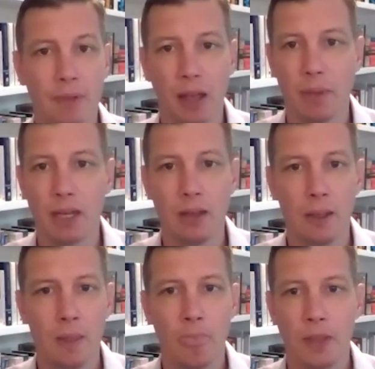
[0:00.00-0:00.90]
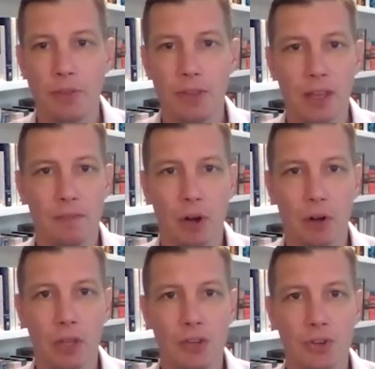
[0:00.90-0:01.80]
I mean, you think of the
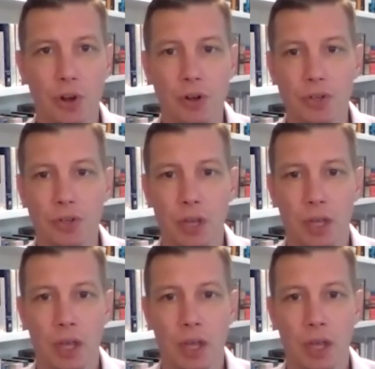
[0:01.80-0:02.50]
early church,